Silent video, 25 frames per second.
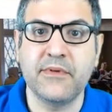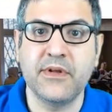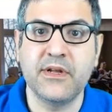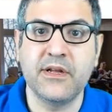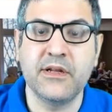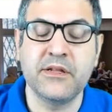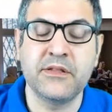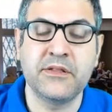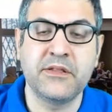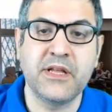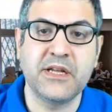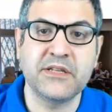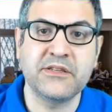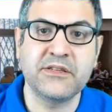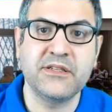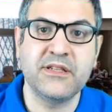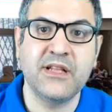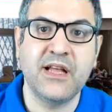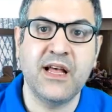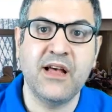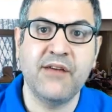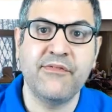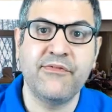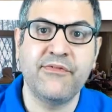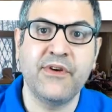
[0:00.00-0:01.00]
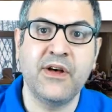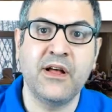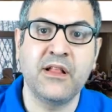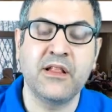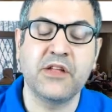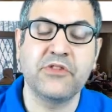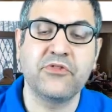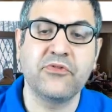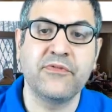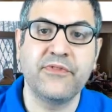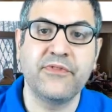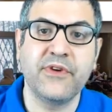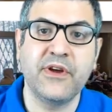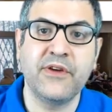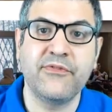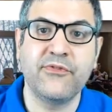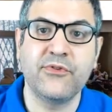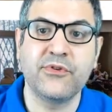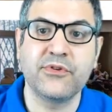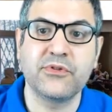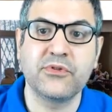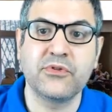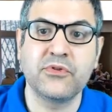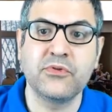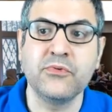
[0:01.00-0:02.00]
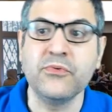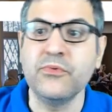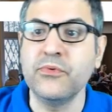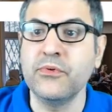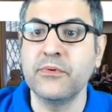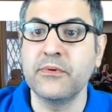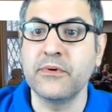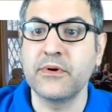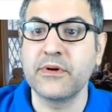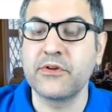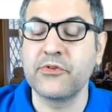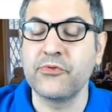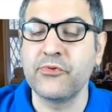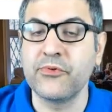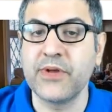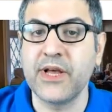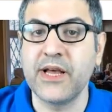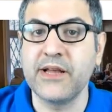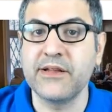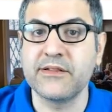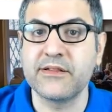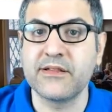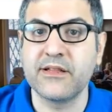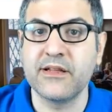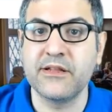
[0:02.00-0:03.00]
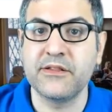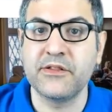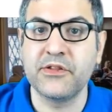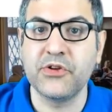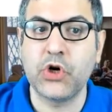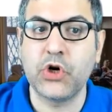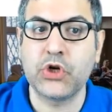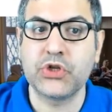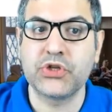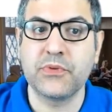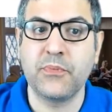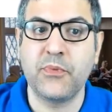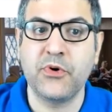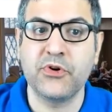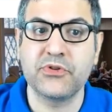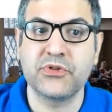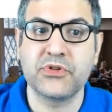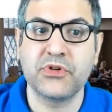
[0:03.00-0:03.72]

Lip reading: it doesn't have a lot of effort to create the hotspot.